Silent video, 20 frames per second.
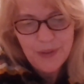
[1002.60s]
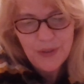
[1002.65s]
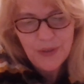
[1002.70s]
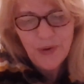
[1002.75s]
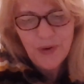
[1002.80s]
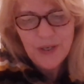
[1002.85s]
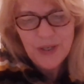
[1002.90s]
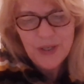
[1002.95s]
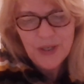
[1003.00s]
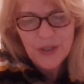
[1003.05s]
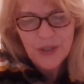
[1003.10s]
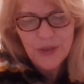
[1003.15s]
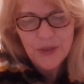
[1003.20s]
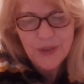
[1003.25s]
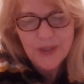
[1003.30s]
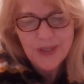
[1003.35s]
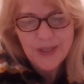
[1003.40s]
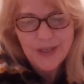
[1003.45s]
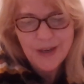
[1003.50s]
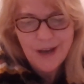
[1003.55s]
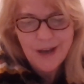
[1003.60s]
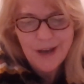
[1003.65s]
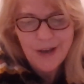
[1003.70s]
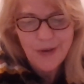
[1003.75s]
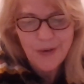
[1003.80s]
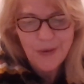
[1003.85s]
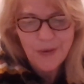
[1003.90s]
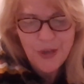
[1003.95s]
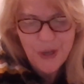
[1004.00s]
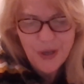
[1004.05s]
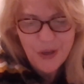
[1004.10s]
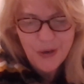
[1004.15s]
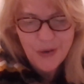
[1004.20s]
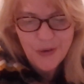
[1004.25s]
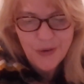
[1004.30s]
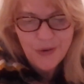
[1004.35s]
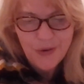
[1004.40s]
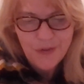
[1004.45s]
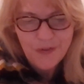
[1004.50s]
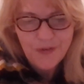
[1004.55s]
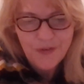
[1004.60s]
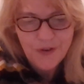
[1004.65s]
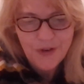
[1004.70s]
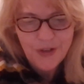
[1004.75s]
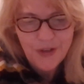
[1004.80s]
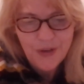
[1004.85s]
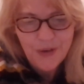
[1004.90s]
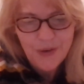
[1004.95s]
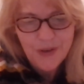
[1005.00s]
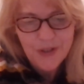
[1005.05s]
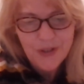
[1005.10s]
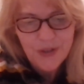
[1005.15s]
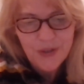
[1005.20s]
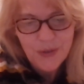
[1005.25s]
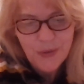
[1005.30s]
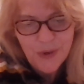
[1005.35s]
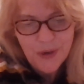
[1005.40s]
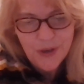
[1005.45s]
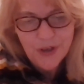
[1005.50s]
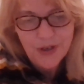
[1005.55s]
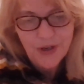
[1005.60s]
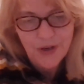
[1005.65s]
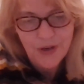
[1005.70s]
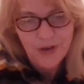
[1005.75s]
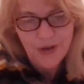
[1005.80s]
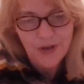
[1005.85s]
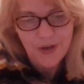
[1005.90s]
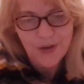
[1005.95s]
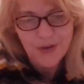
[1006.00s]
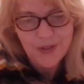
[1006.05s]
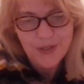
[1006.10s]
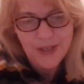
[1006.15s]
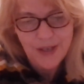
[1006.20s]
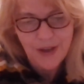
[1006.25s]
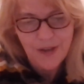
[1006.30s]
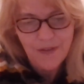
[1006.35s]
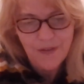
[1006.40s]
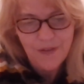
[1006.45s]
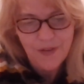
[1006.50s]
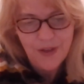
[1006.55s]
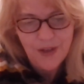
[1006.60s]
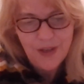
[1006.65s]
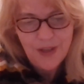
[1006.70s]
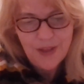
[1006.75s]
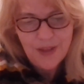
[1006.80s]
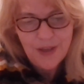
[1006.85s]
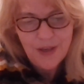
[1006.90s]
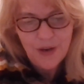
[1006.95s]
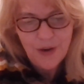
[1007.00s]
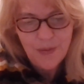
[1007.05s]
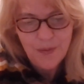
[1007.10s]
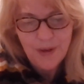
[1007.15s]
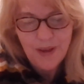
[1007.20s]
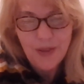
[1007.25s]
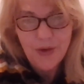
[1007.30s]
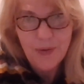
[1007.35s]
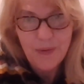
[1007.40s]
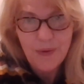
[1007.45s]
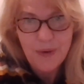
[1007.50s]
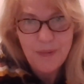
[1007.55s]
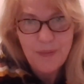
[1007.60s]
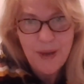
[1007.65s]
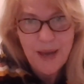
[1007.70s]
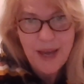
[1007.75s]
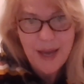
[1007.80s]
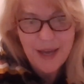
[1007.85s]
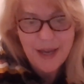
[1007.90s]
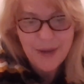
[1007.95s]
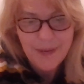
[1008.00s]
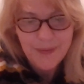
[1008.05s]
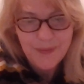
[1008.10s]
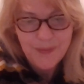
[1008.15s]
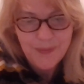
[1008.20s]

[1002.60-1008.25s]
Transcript: sorry to lose the IOU, for you assured her yourself that your mother would pay.